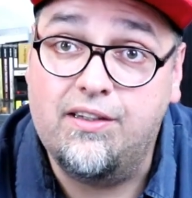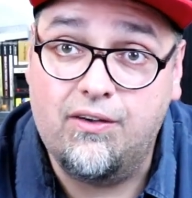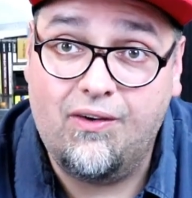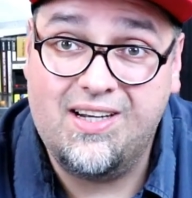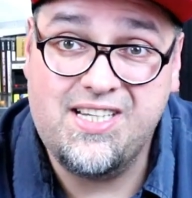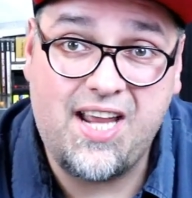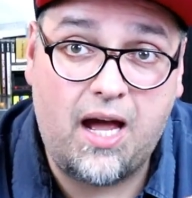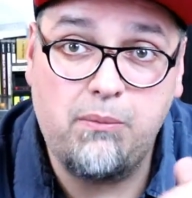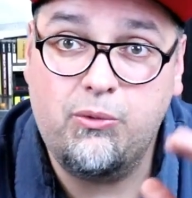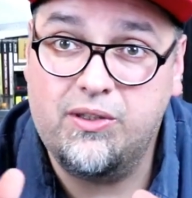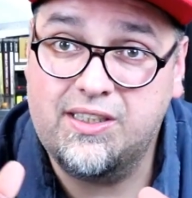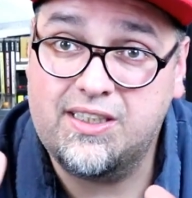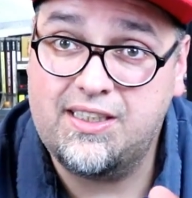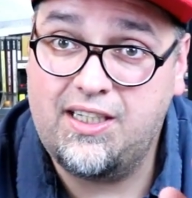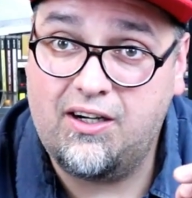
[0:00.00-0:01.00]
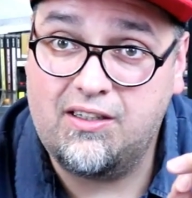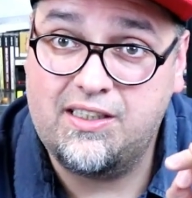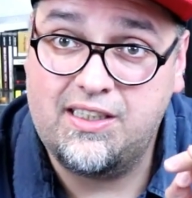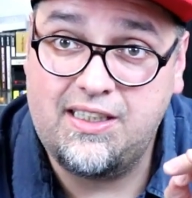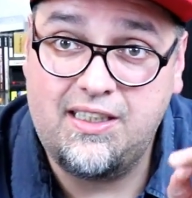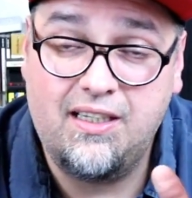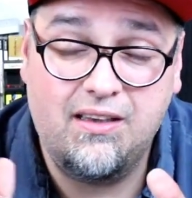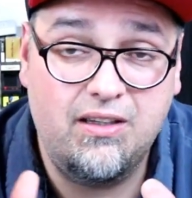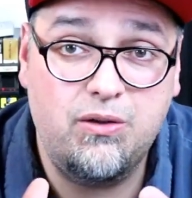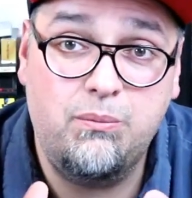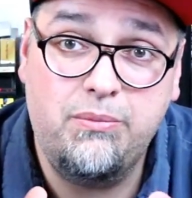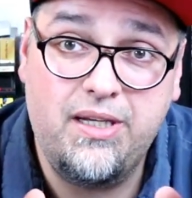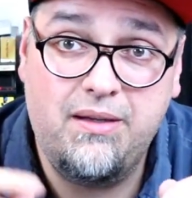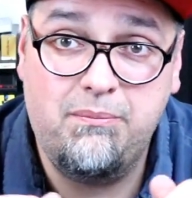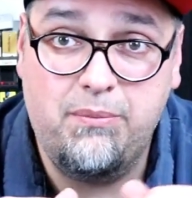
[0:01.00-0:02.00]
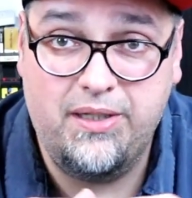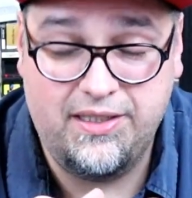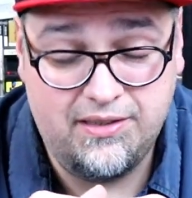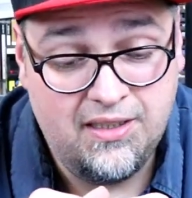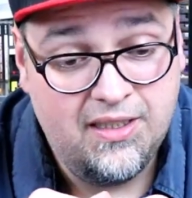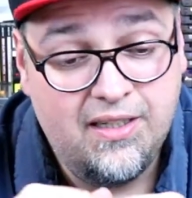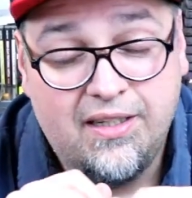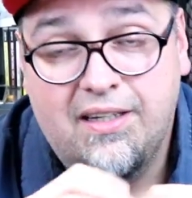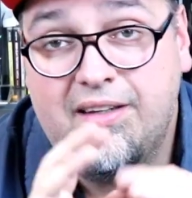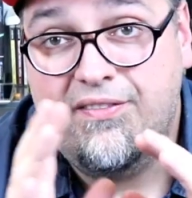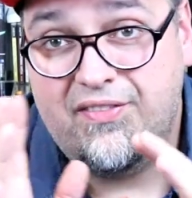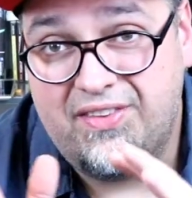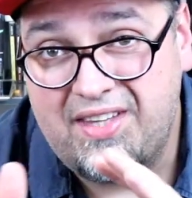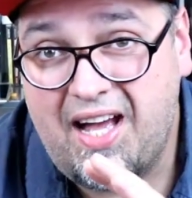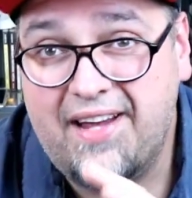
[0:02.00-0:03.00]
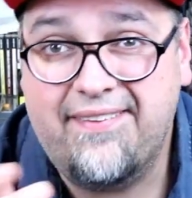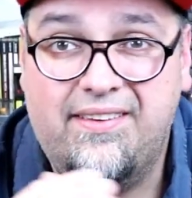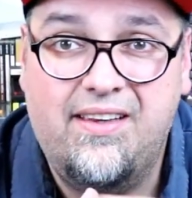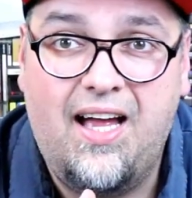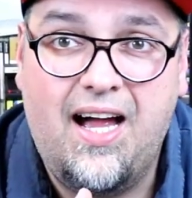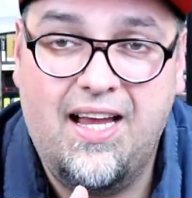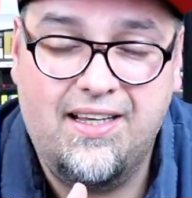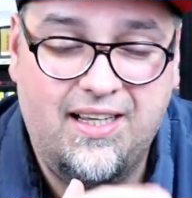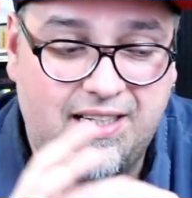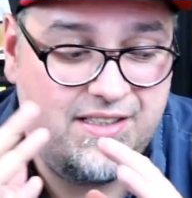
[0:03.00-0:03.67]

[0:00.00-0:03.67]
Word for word: You know, I dabble in CRT a little bit, but not a lot.